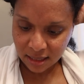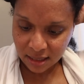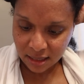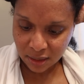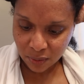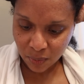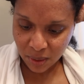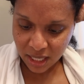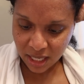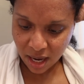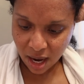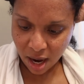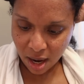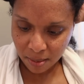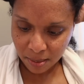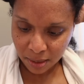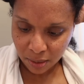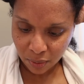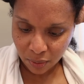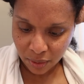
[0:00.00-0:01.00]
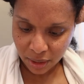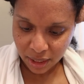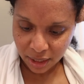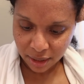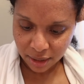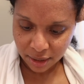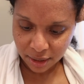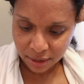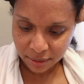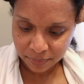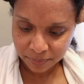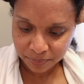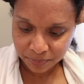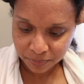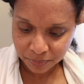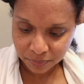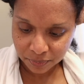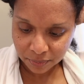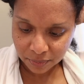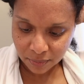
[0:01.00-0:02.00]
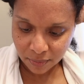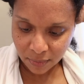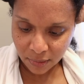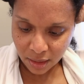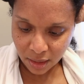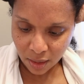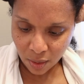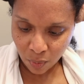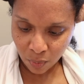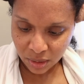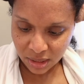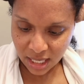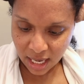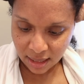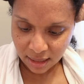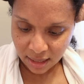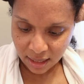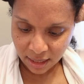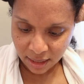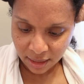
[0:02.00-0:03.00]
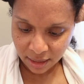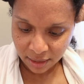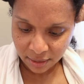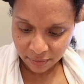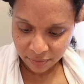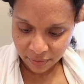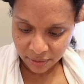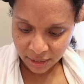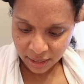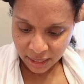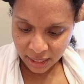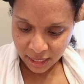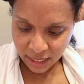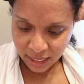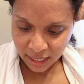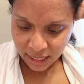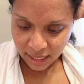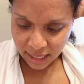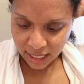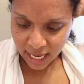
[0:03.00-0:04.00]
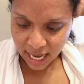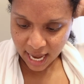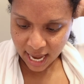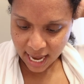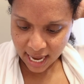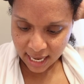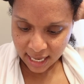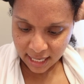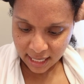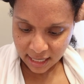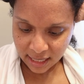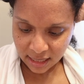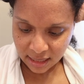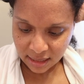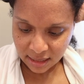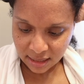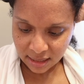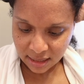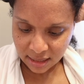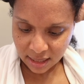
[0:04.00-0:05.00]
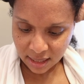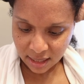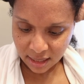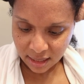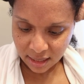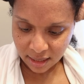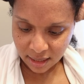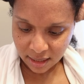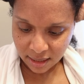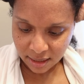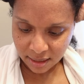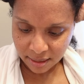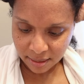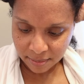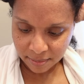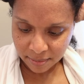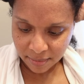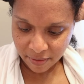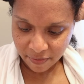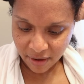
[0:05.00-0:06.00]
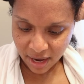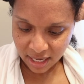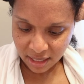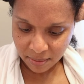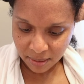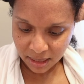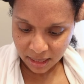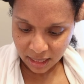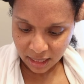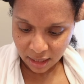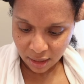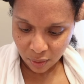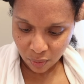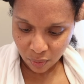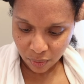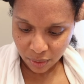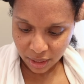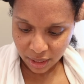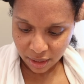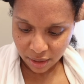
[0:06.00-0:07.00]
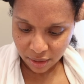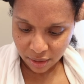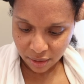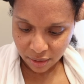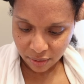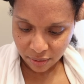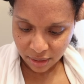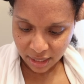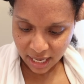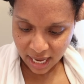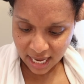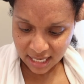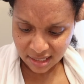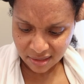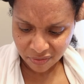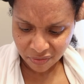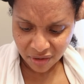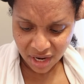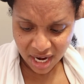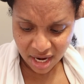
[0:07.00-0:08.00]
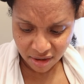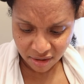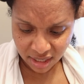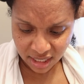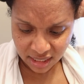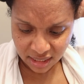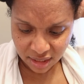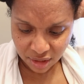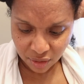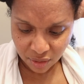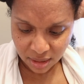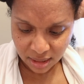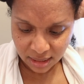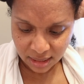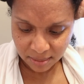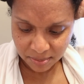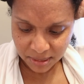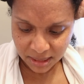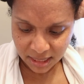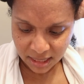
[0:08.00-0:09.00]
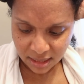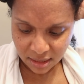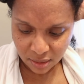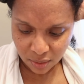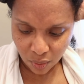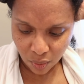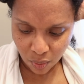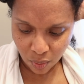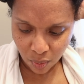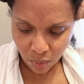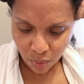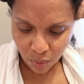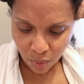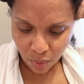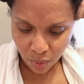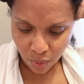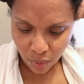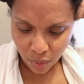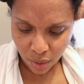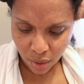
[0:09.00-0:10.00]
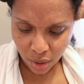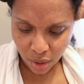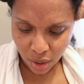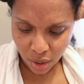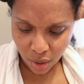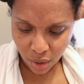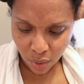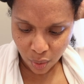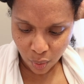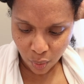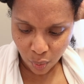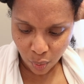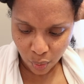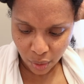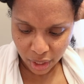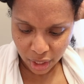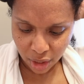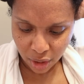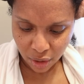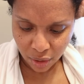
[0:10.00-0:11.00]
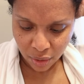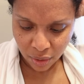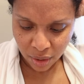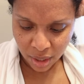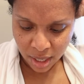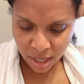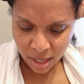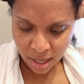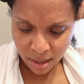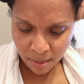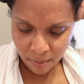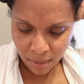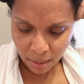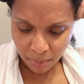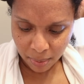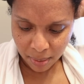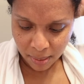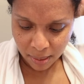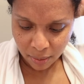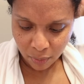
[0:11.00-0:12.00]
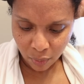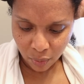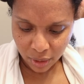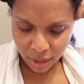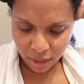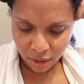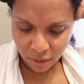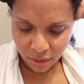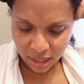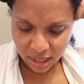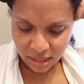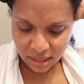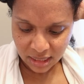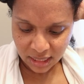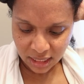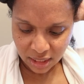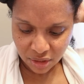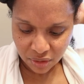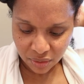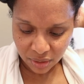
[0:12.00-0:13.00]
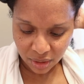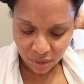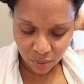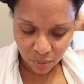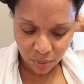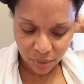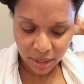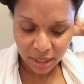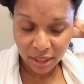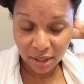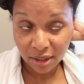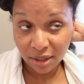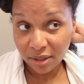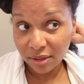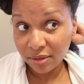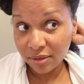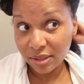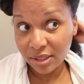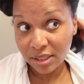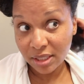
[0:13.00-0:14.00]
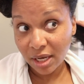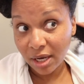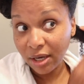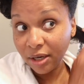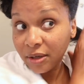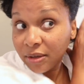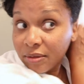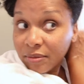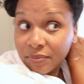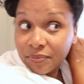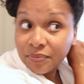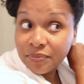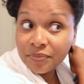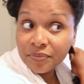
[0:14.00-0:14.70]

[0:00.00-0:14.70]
sweet almond oil, which I love. It has vitamin E oil. It has fragrance eucalyptus oil, peppermint oil, and tea tree oil. So